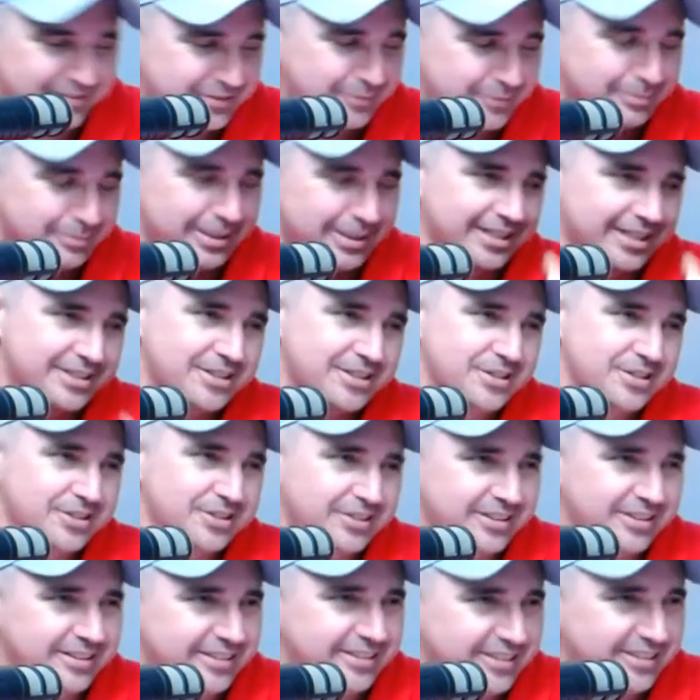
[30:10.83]
I feel bad because he's
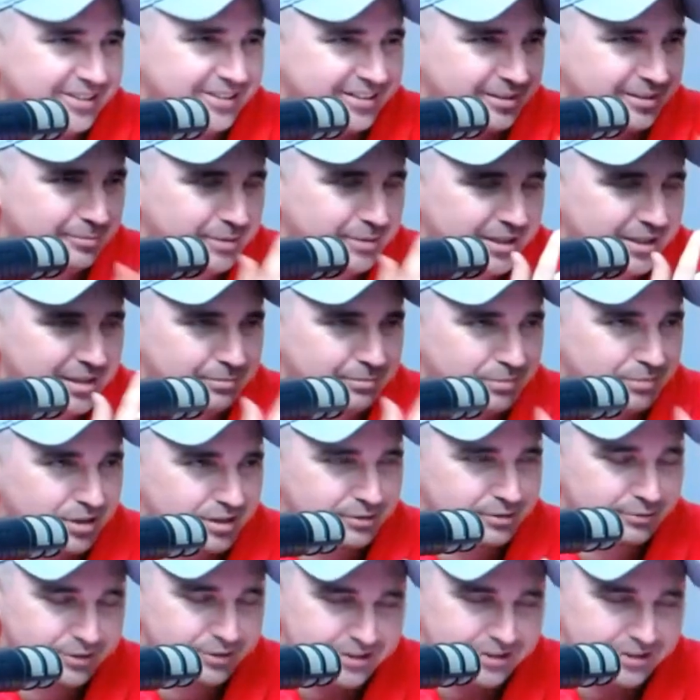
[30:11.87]
not here. He got hit by that bike